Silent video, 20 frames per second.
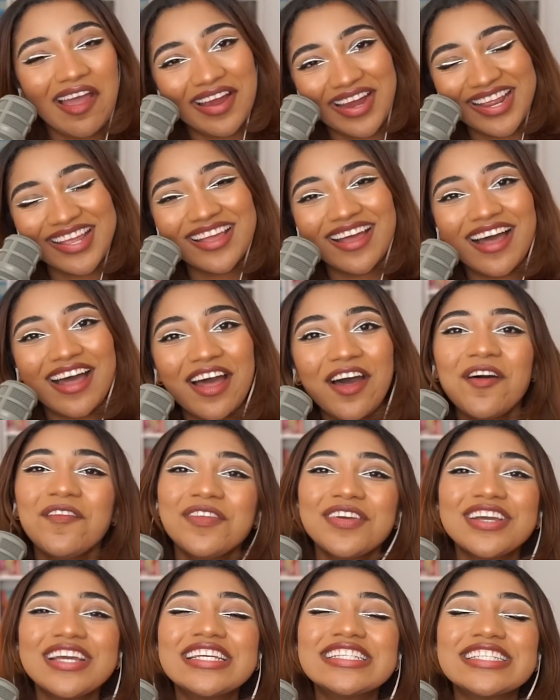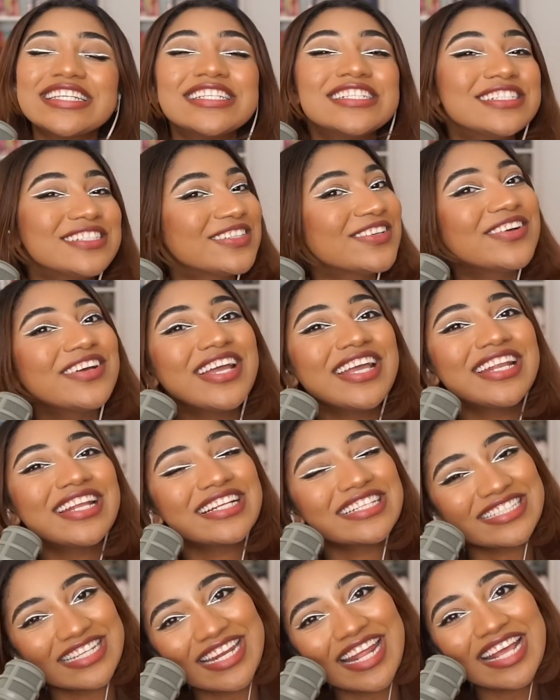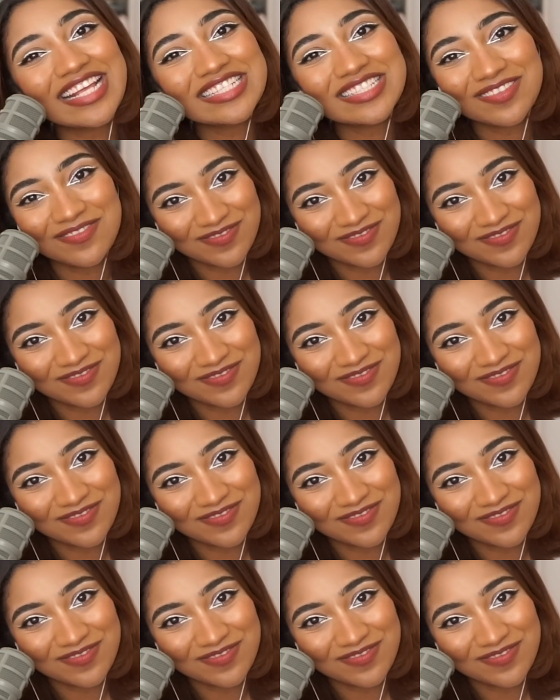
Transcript: All right, y'all. I hope you guys enjoyed today's